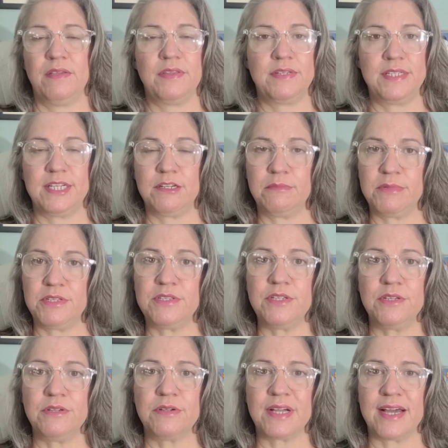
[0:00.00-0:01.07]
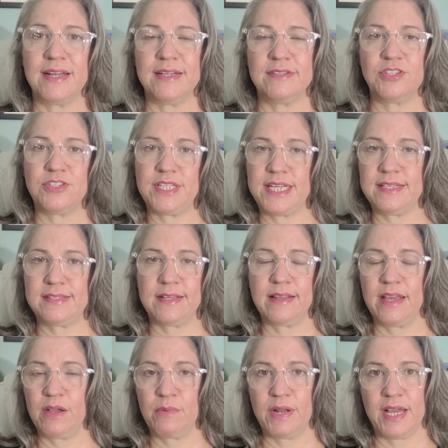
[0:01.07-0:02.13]
The tiramisu kind of just tasted
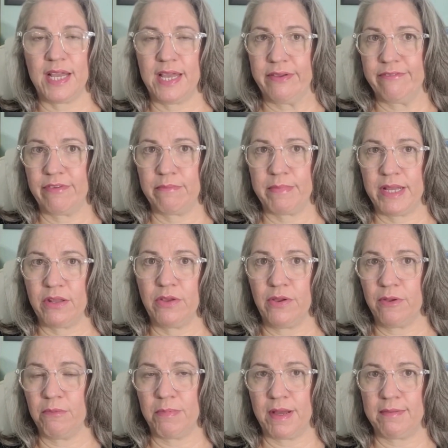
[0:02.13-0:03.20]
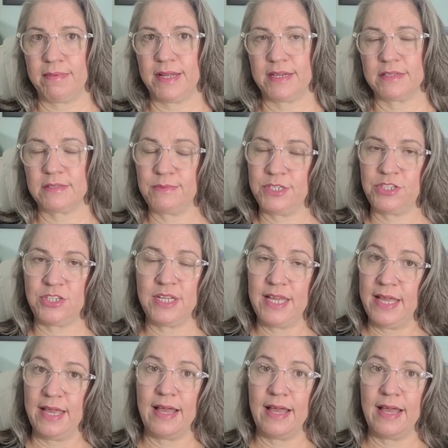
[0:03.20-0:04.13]
like what I get from my local Publix, which,